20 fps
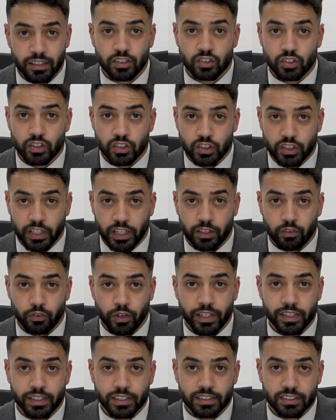to J
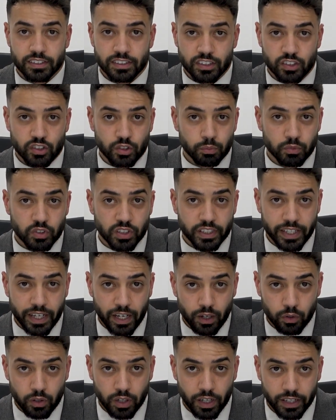ranking system to
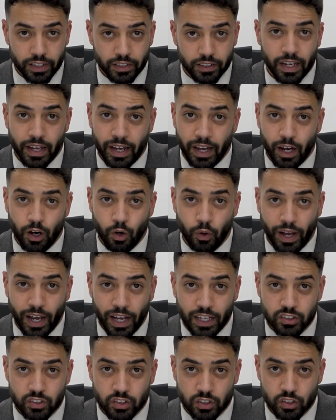calculate how
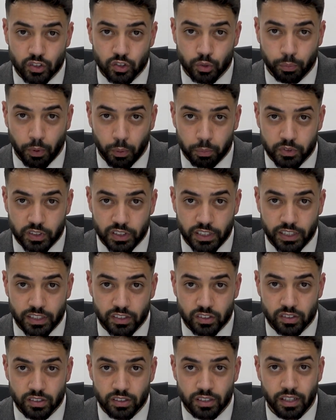hazardous a property
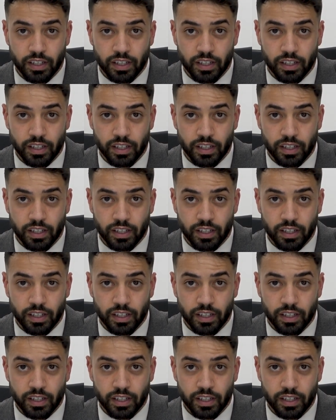is